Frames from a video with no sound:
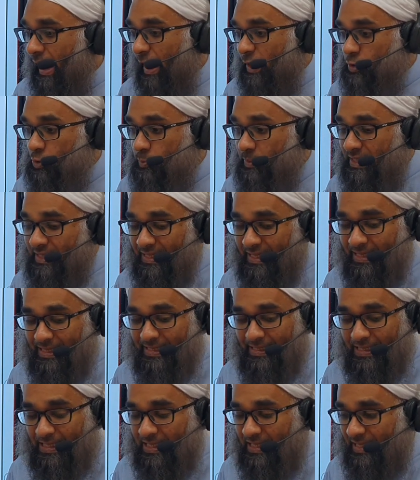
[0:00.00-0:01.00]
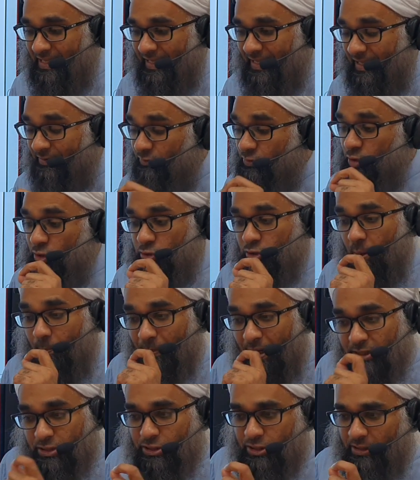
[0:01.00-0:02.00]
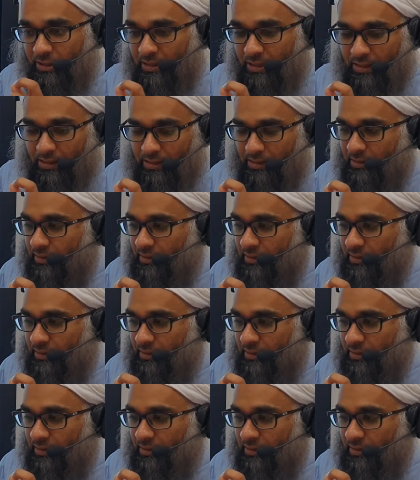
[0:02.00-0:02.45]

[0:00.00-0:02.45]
And you mean it, even though it's not mentioned.